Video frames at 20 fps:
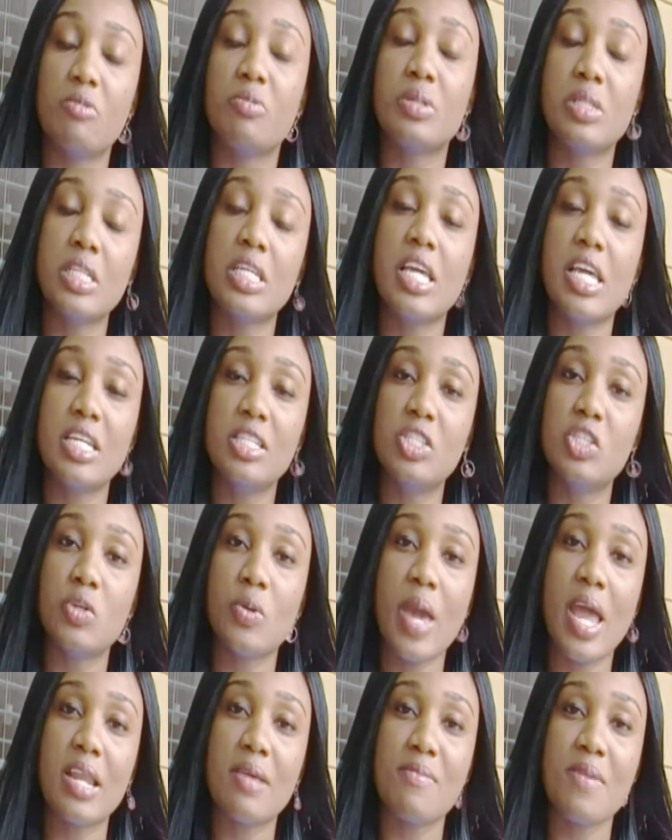really
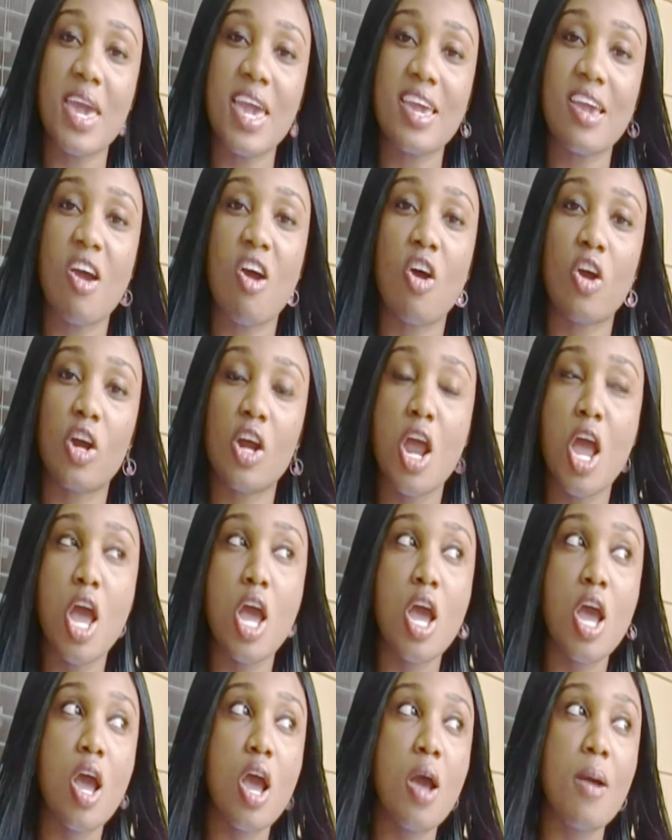into anime are
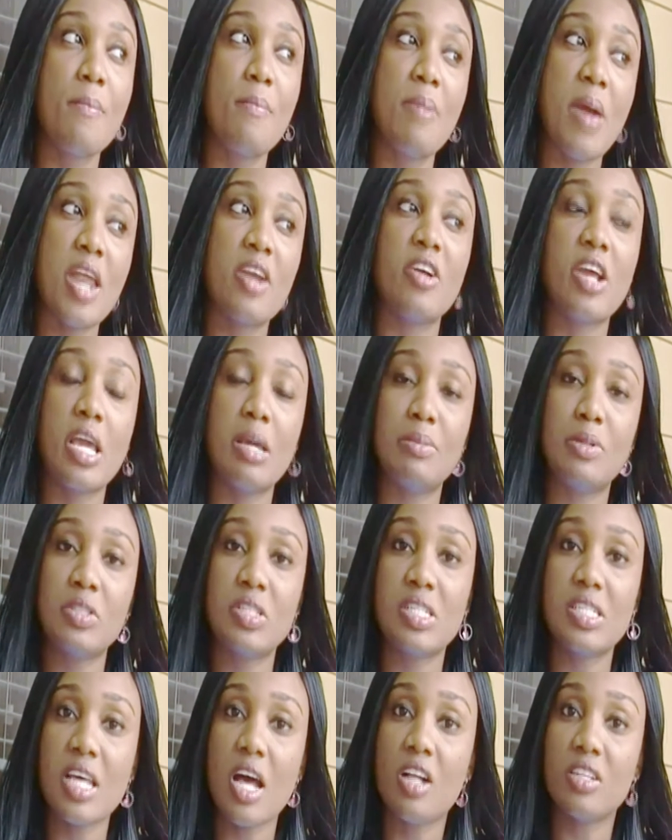better
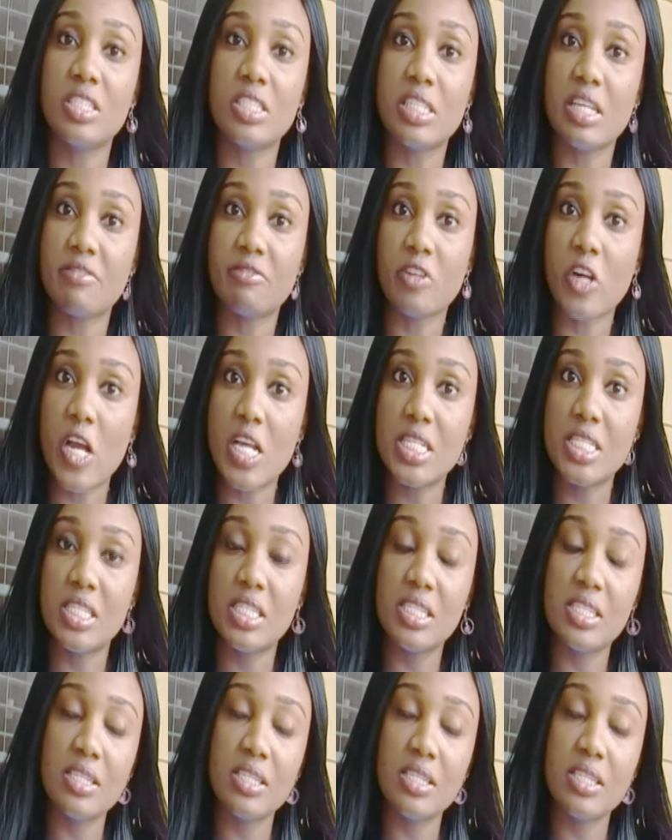able to tell the difference.